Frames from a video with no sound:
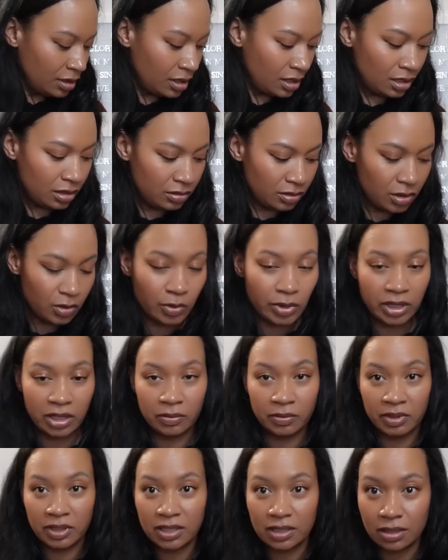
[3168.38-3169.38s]
I don't know, working
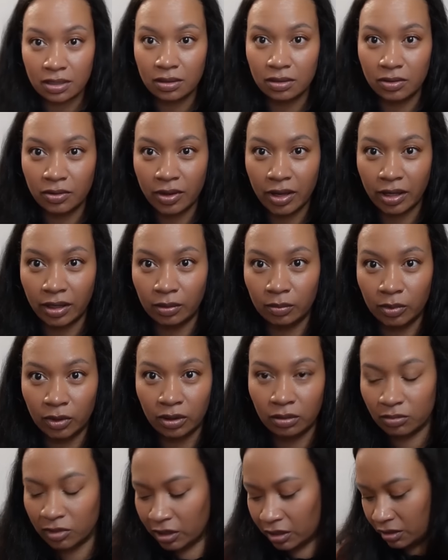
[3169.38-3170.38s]
with this new camera,
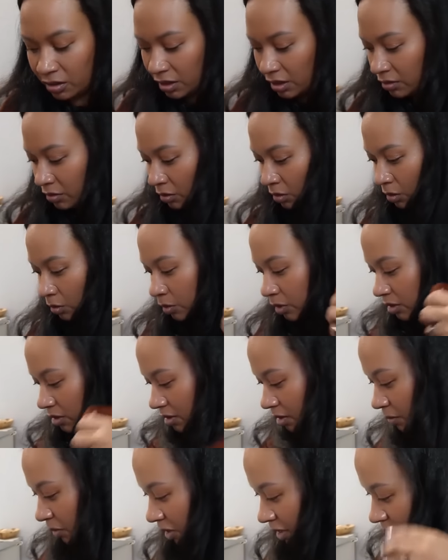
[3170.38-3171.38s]
I'm like, I don't know what
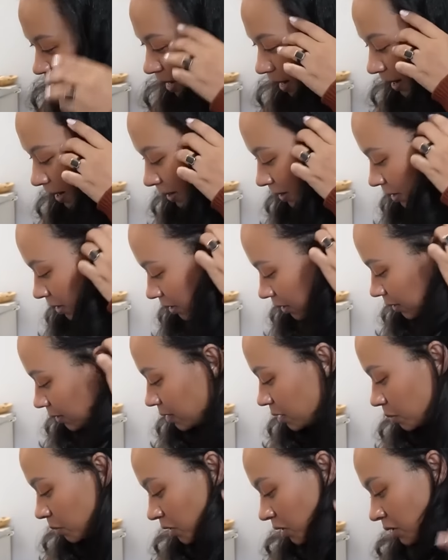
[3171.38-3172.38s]
some of these
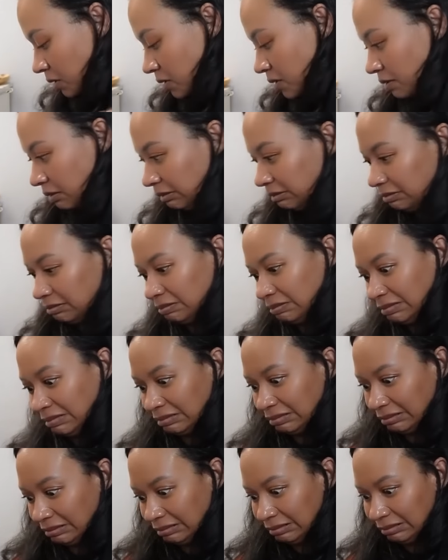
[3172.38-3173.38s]
icons mean, so
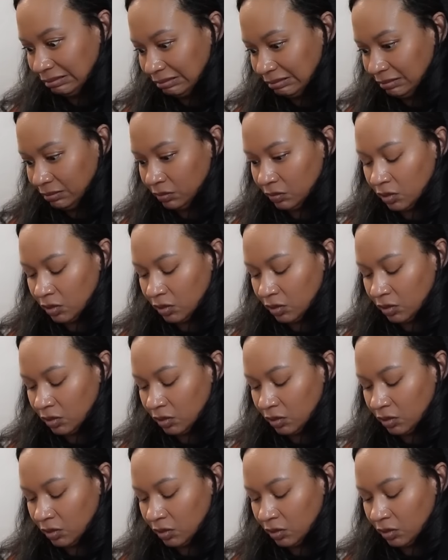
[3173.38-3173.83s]
like, ooh.